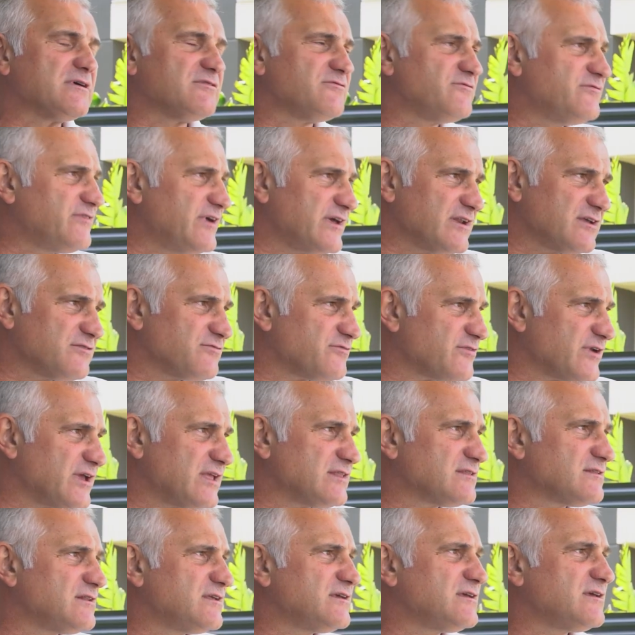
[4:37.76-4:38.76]
are very
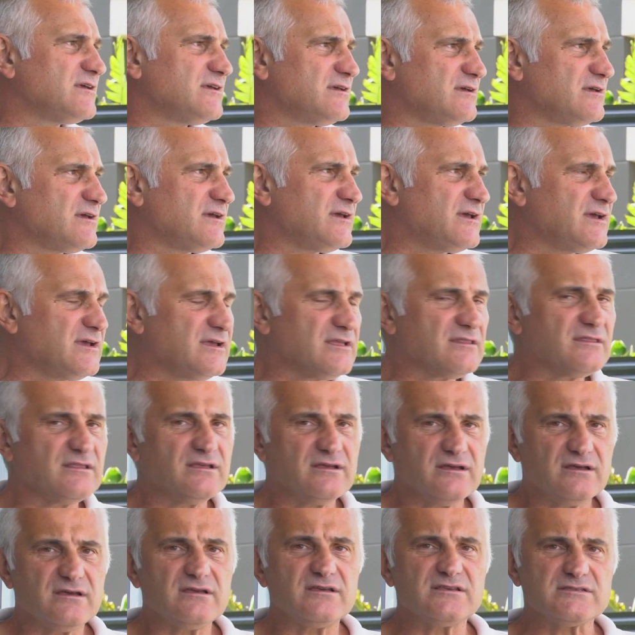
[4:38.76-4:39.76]
friendly, and
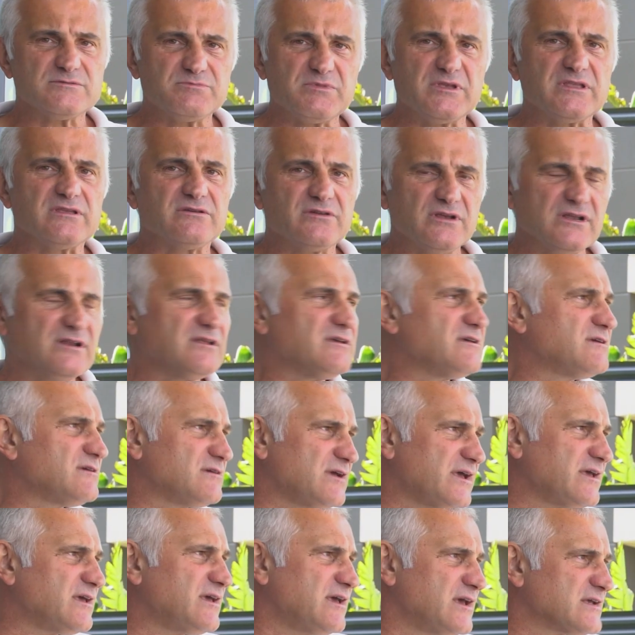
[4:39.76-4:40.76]
it's been
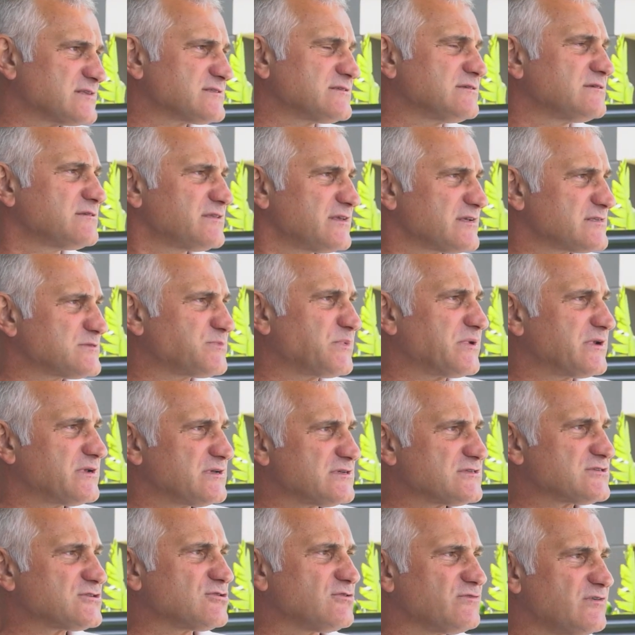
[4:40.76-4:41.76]
really excellent
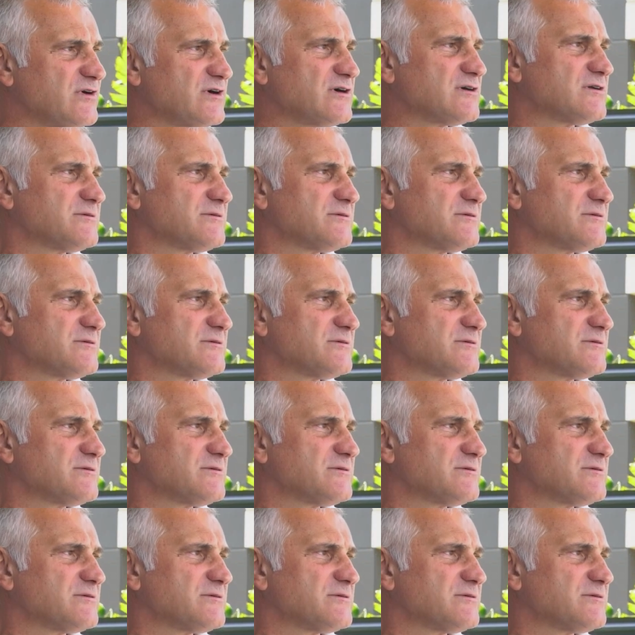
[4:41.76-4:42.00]
experience so far.